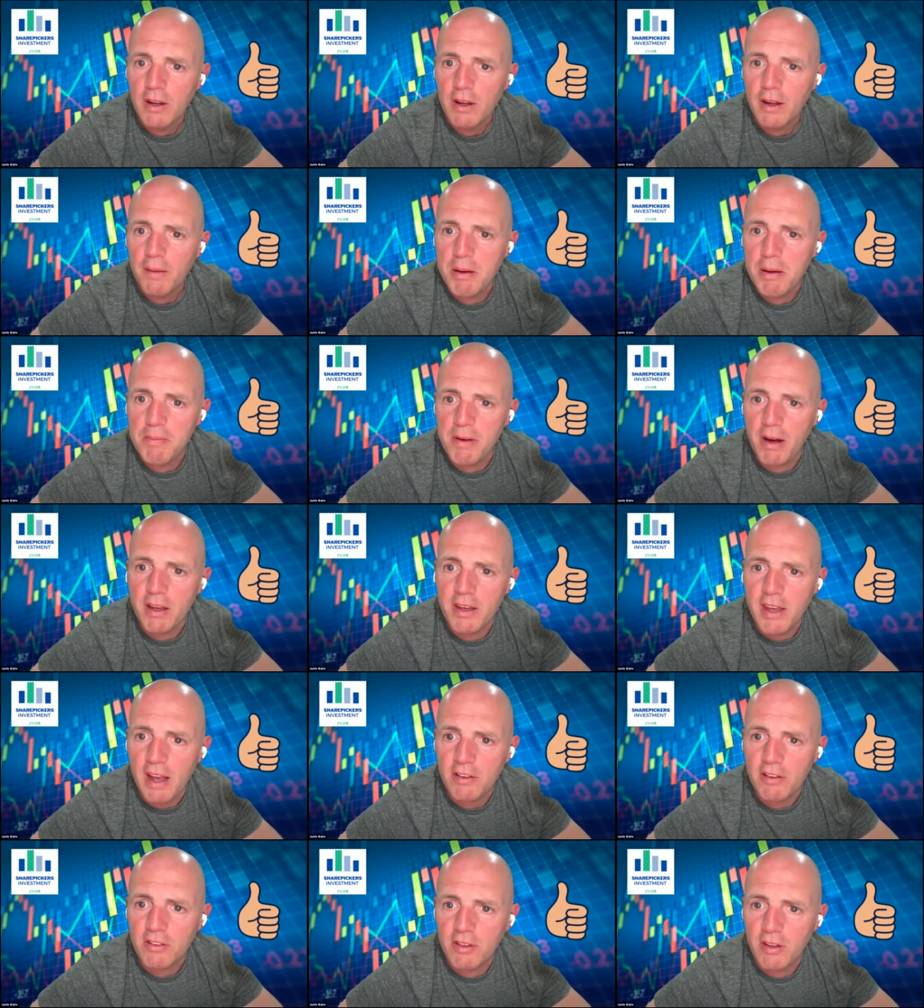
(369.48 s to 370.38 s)
PMI,
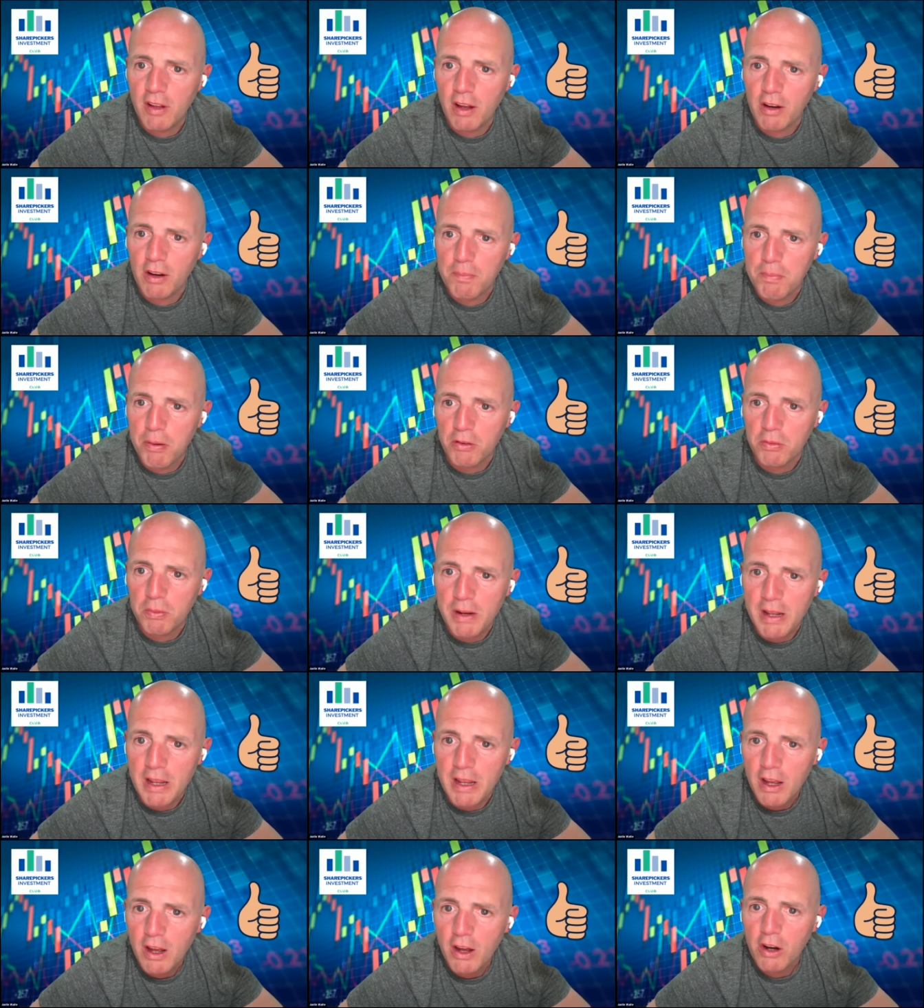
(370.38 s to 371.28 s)
yes,
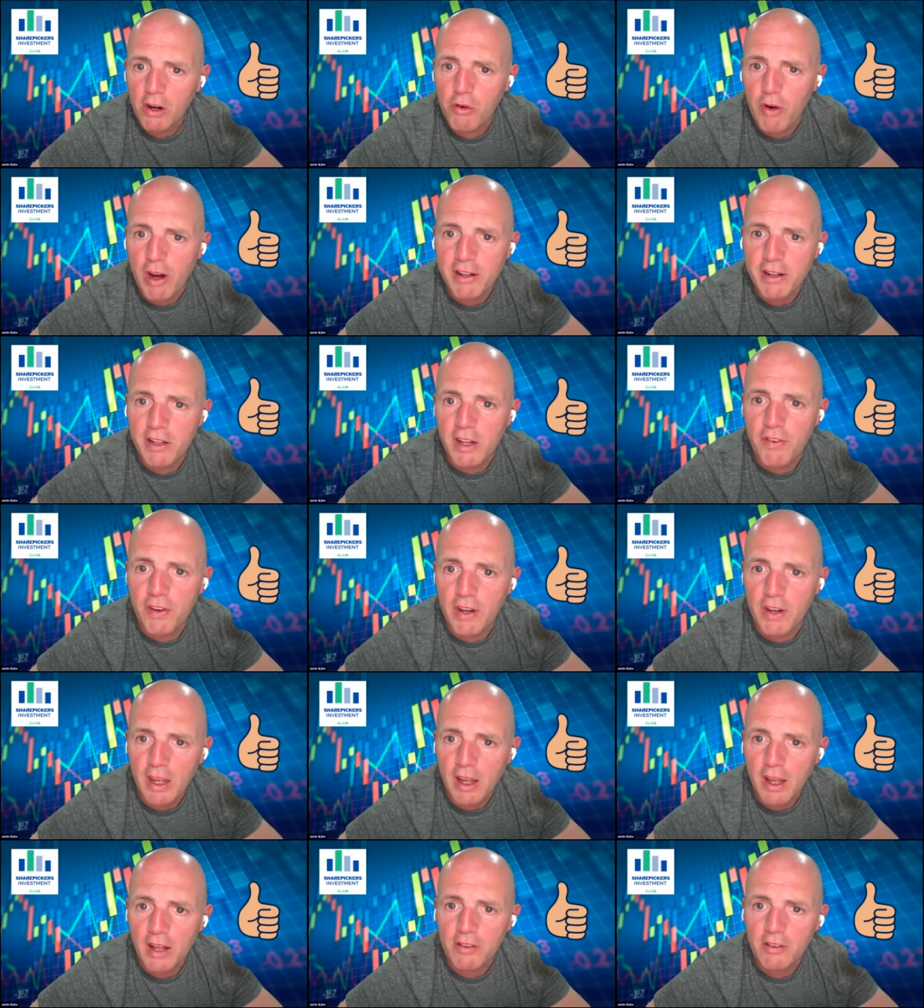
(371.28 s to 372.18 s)
possibly great
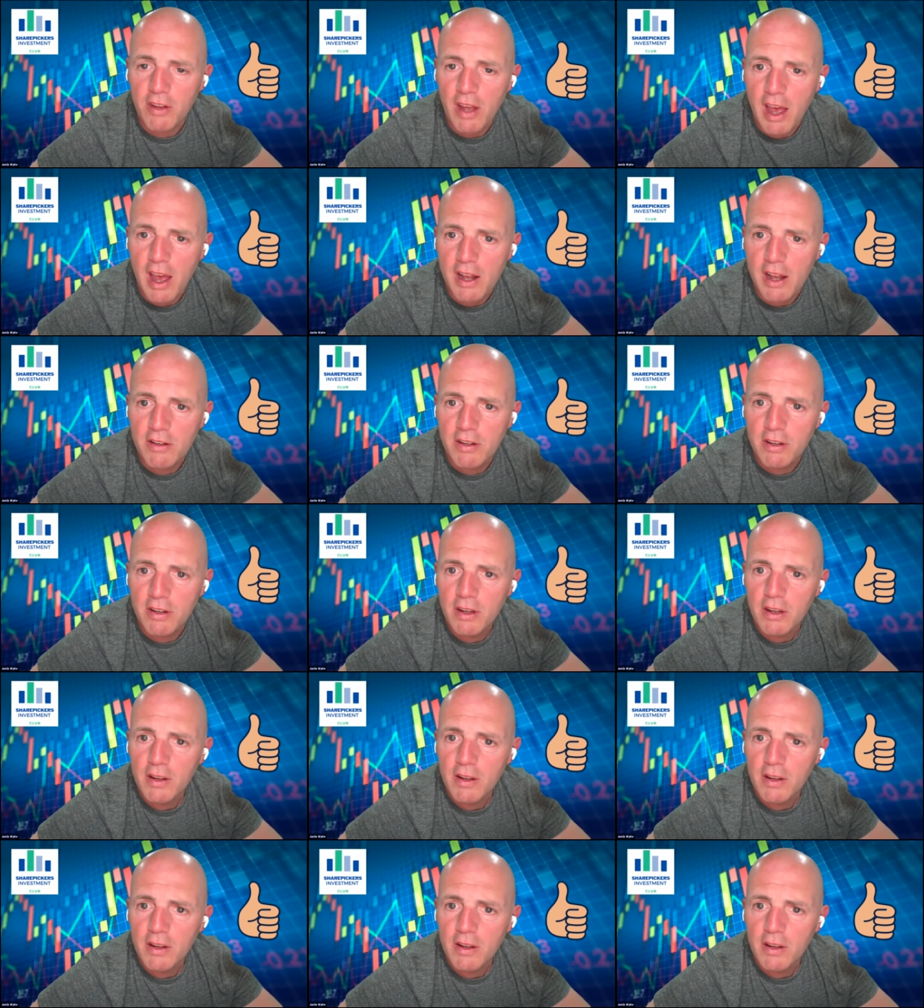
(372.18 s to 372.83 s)
divvy. That's Ed.